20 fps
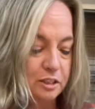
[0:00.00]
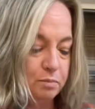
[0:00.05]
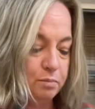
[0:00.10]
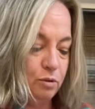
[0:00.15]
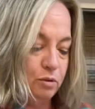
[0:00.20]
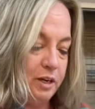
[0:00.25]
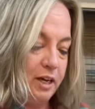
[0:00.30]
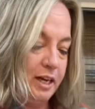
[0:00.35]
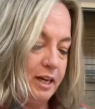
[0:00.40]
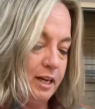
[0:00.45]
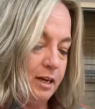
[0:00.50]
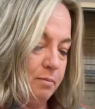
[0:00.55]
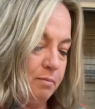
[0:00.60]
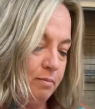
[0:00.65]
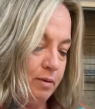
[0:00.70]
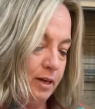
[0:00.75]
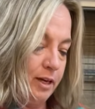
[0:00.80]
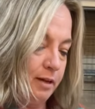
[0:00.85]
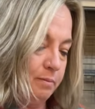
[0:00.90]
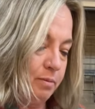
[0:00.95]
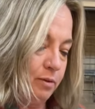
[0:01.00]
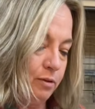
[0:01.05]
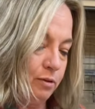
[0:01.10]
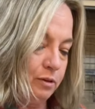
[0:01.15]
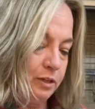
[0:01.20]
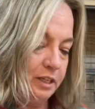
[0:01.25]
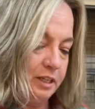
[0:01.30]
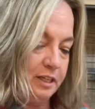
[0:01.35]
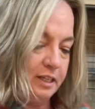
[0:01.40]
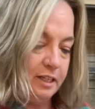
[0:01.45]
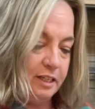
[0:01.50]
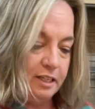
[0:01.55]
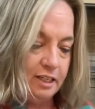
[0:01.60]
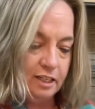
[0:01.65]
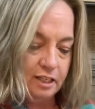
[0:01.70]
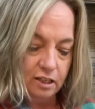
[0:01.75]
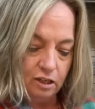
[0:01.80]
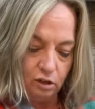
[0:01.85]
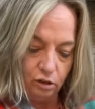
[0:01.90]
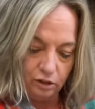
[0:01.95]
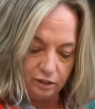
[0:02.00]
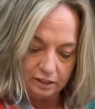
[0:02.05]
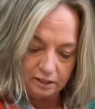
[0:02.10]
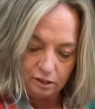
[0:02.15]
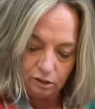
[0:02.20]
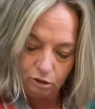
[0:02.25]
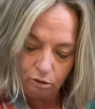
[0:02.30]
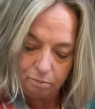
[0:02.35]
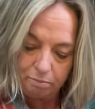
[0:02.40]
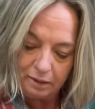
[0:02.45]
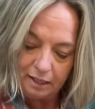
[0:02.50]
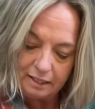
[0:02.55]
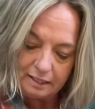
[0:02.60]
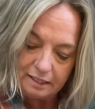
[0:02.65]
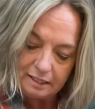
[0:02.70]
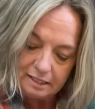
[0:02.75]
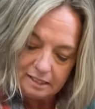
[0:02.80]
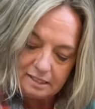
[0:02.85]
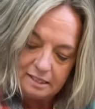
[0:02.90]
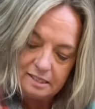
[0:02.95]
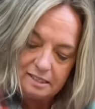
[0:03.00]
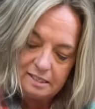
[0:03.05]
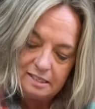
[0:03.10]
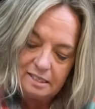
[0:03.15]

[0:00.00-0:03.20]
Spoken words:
bouquet up by poking in all these little buttons,